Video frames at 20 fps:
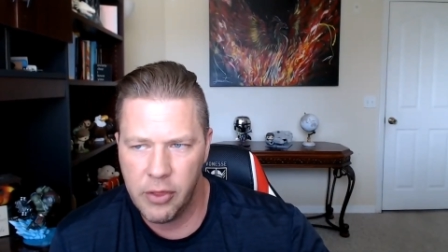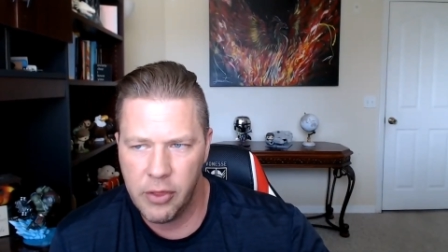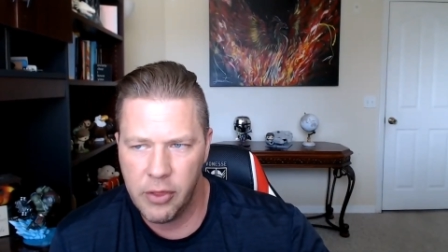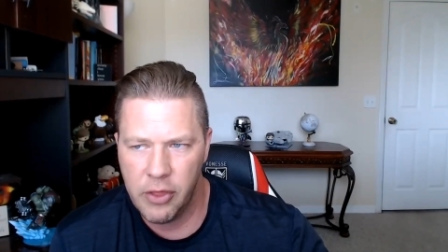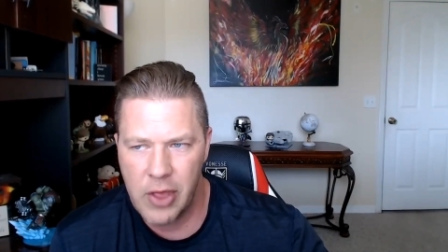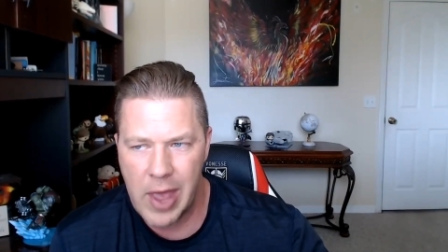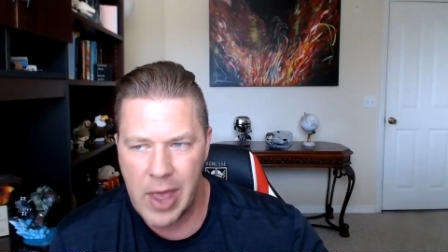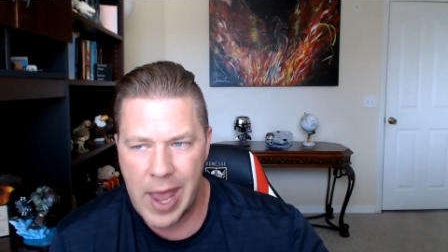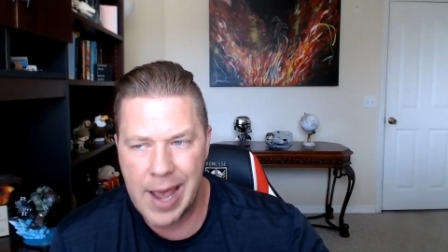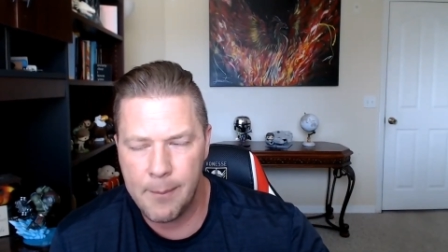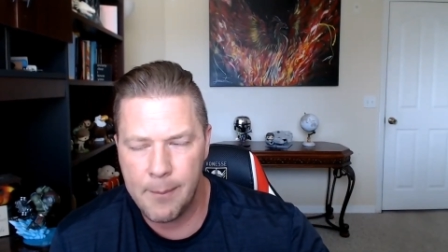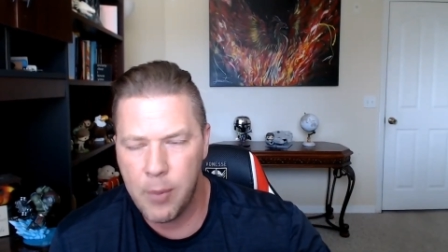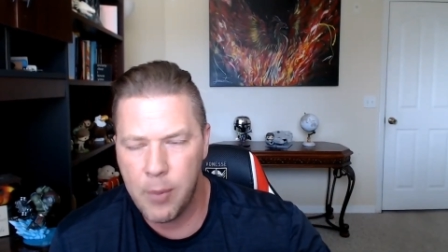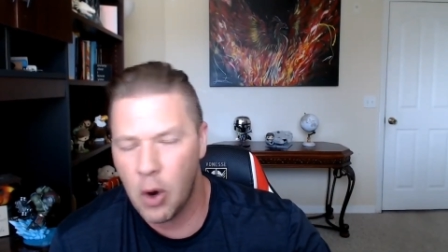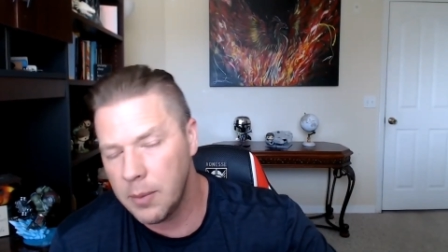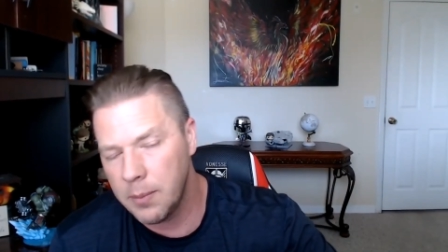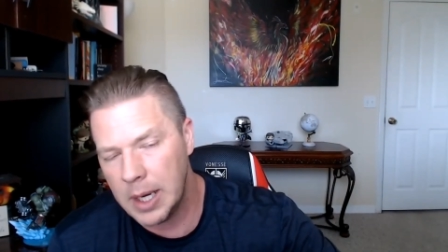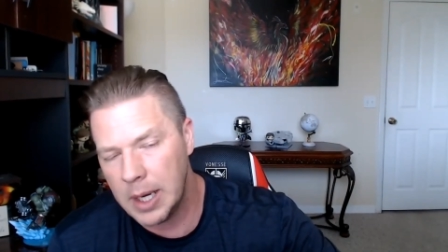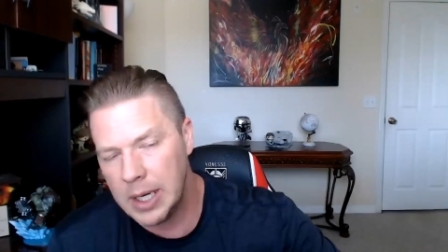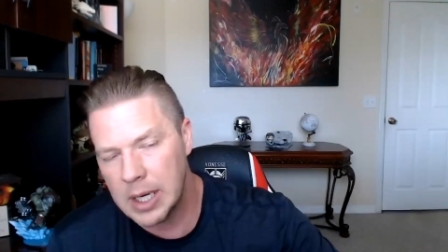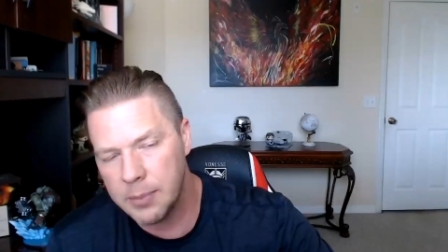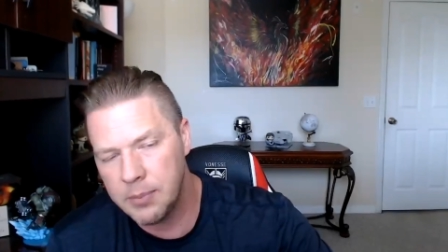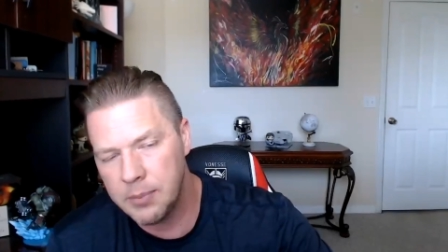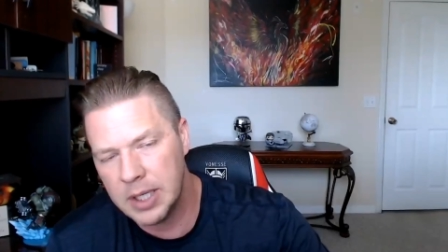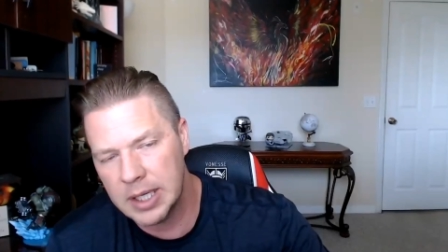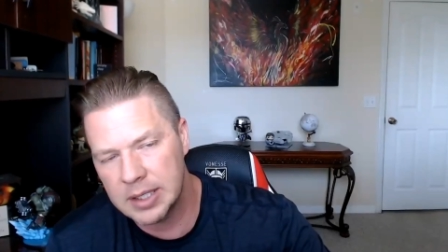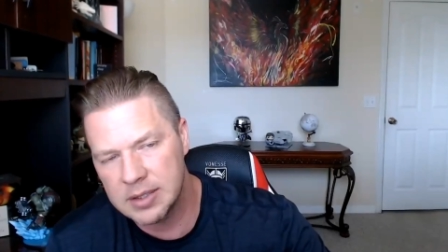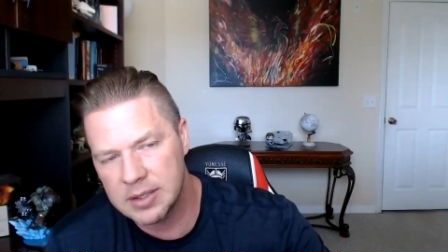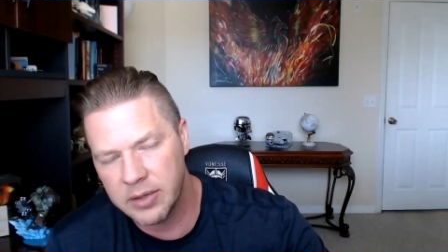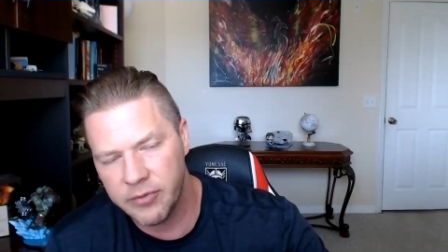that part may not
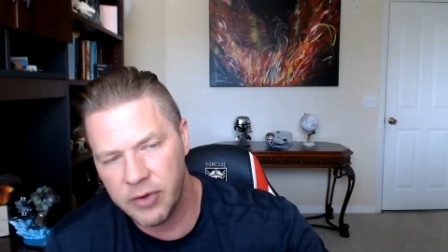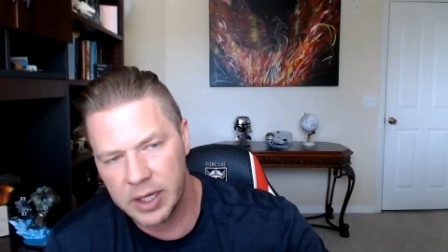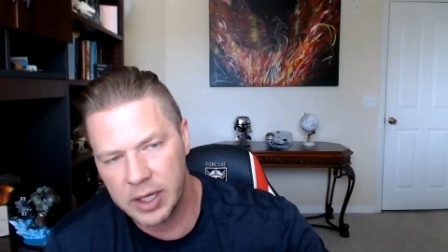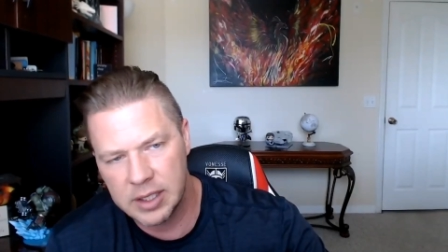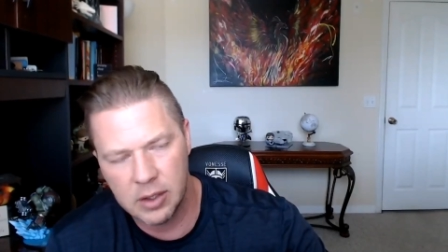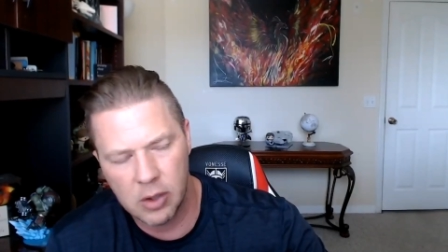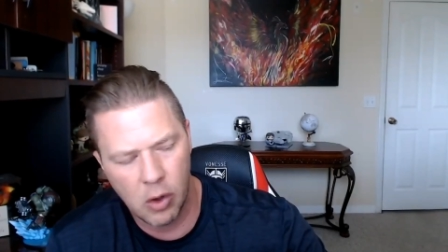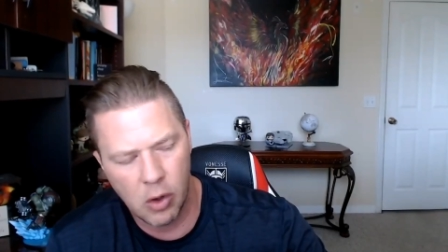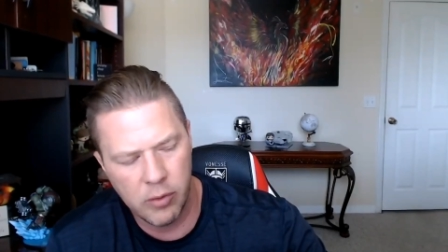be as affected.